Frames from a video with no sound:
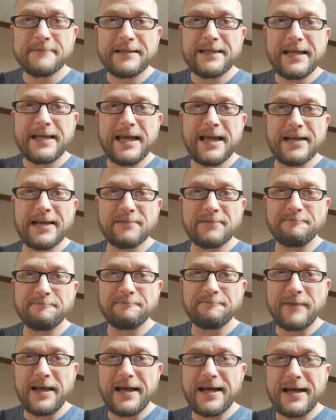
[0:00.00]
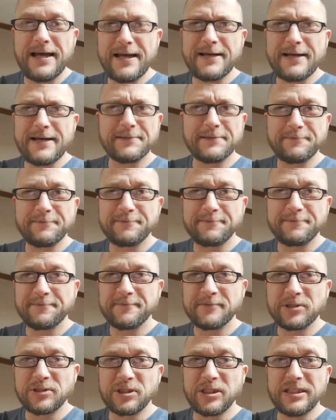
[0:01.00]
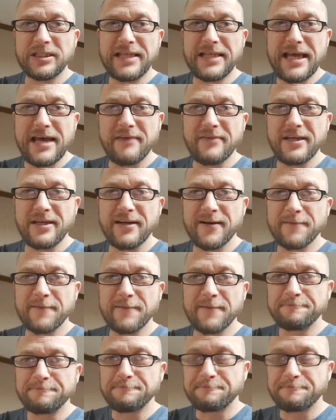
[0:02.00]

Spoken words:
Yeah, it's good to have you here.